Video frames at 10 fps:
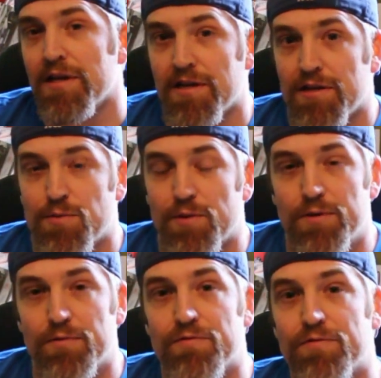is where
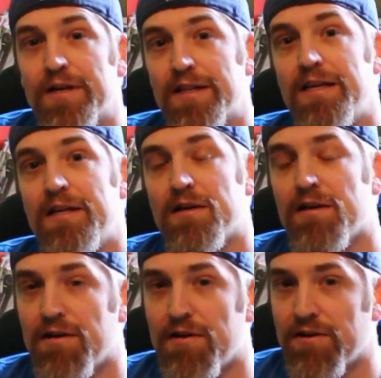you really
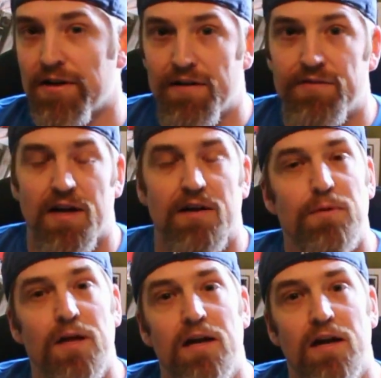are going to have to kind of
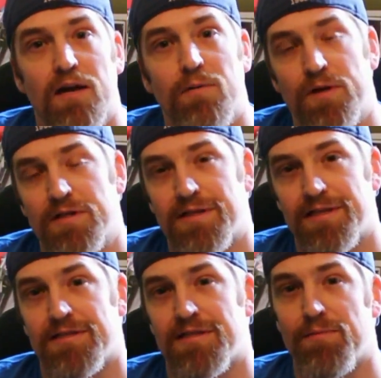plan ahead, because
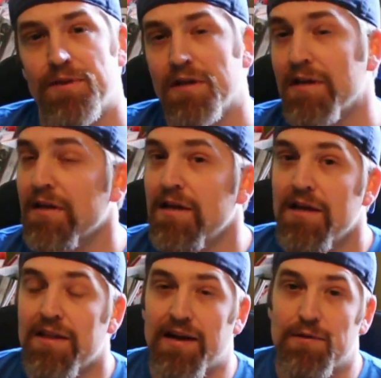this is something
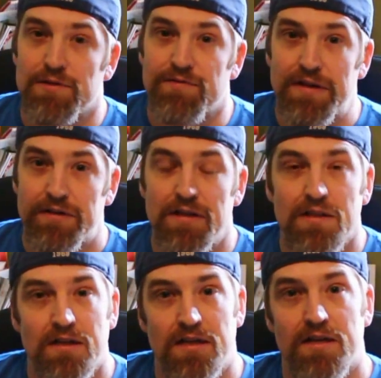that I was very
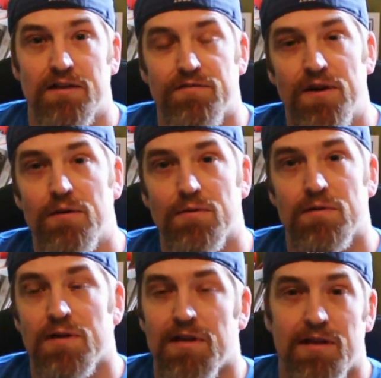lucky and
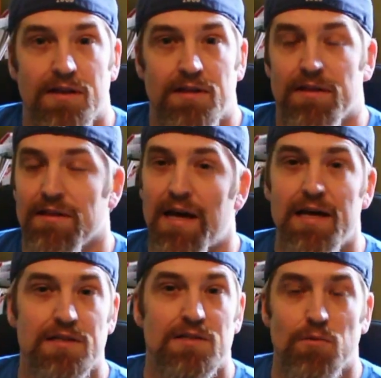found the
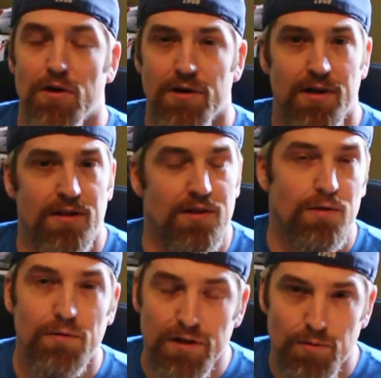last one and the
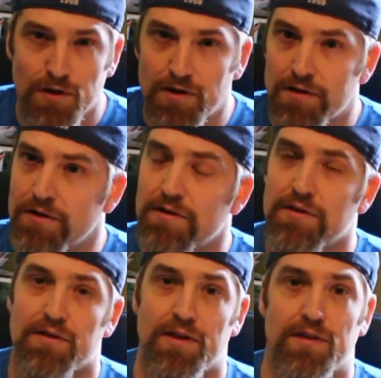only one
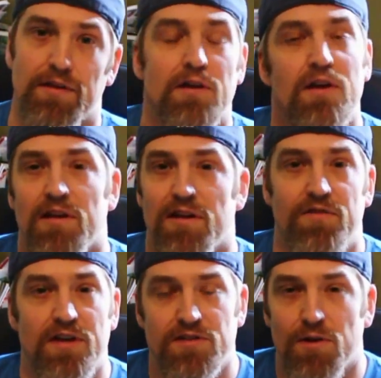that an
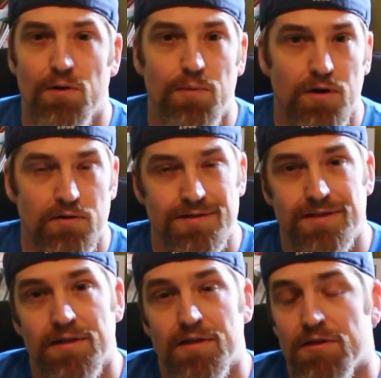Advanced Auto
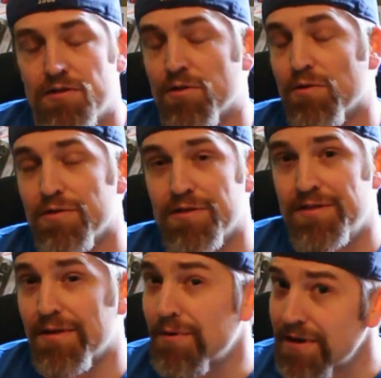Parts store
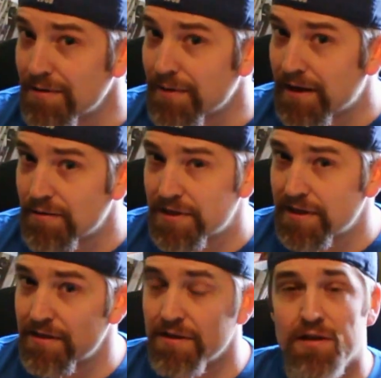somewhat near my house had.